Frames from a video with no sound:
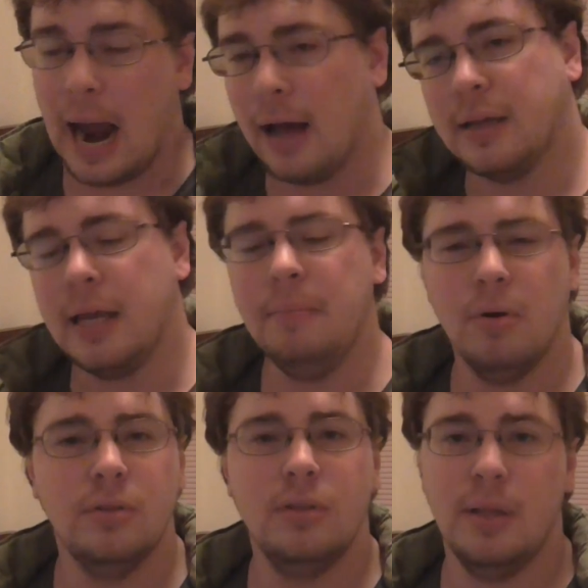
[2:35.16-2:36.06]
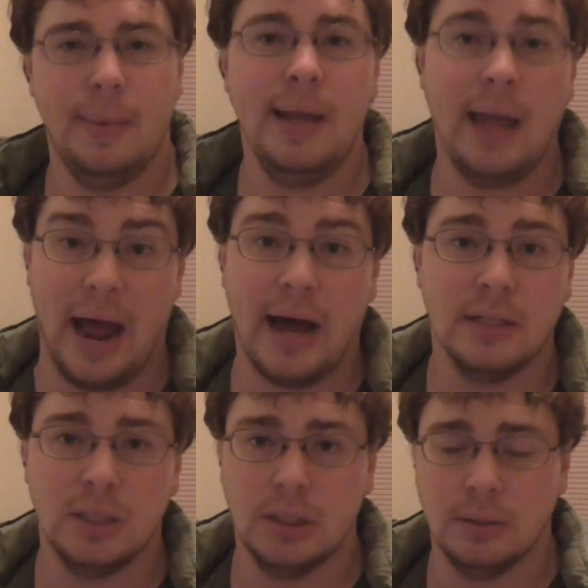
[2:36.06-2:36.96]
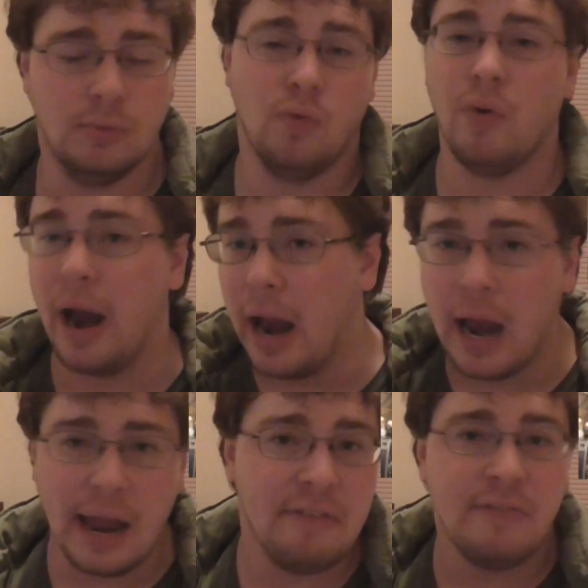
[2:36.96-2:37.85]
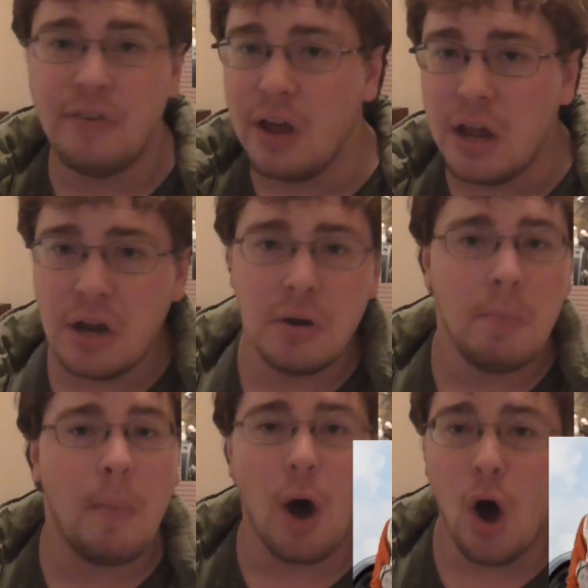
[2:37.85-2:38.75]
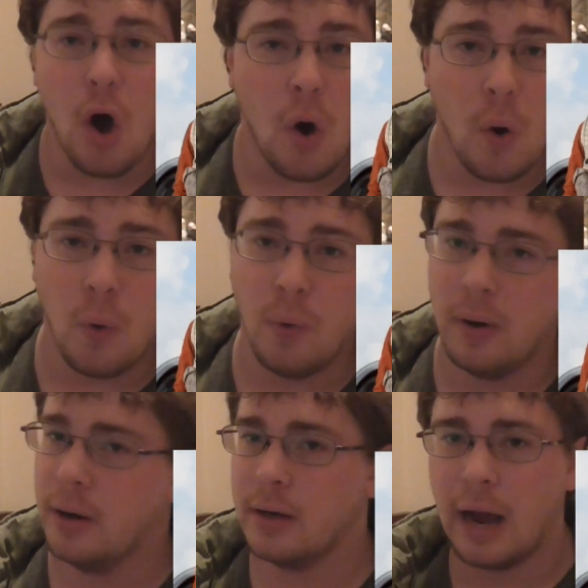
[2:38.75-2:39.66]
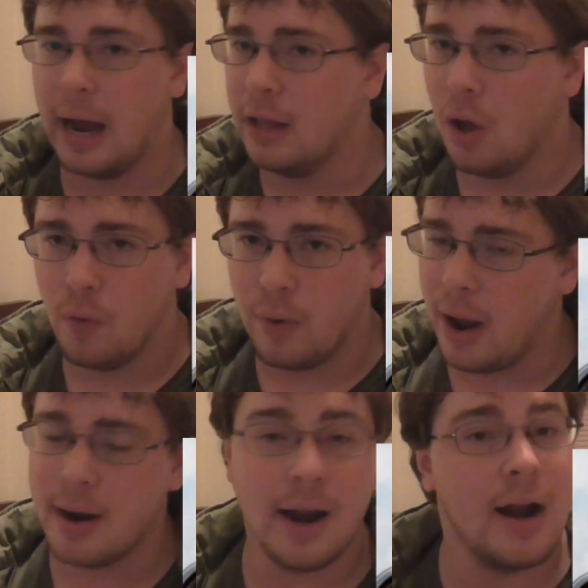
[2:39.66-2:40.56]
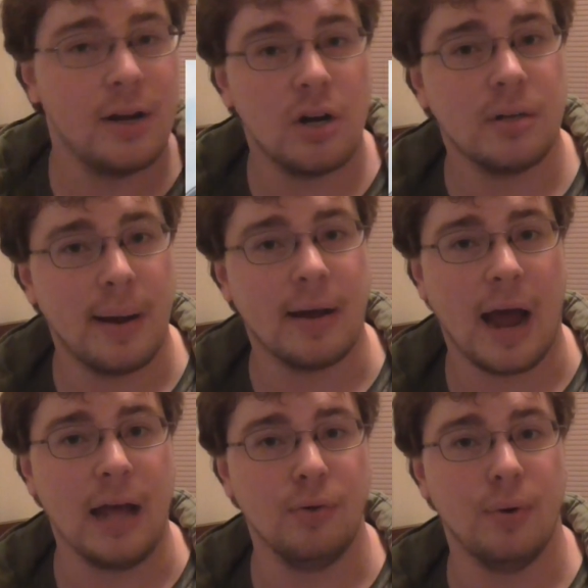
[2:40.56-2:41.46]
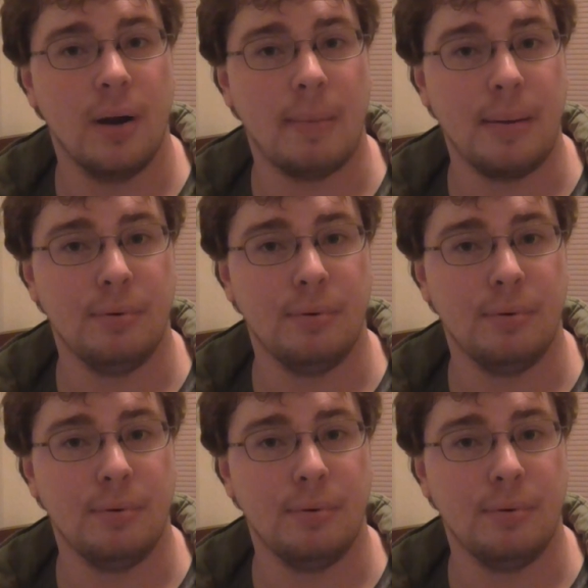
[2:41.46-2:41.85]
I'll keep most of the main cast. Rey, Finn, Poe, Kylo Ren. And I talked about Kylo Ren in my